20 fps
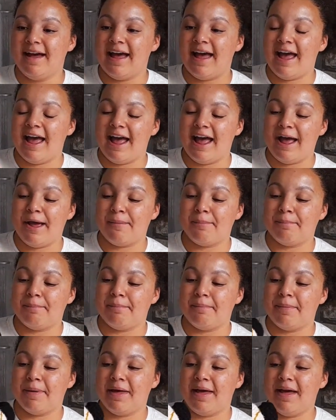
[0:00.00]

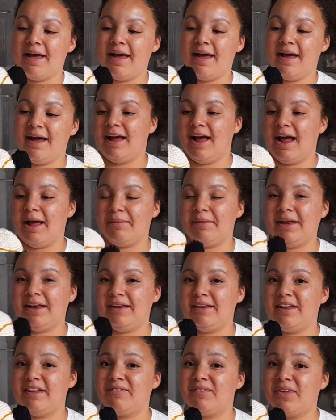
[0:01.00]
I
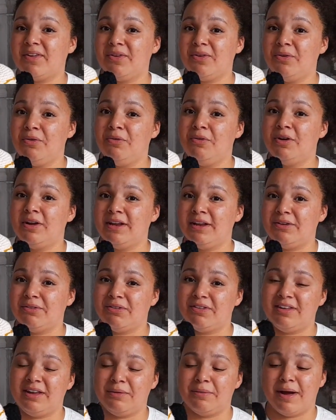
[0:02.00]
mean, give it a Google and you'll
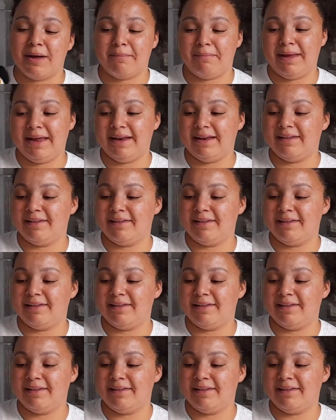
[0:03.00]
see what I mean.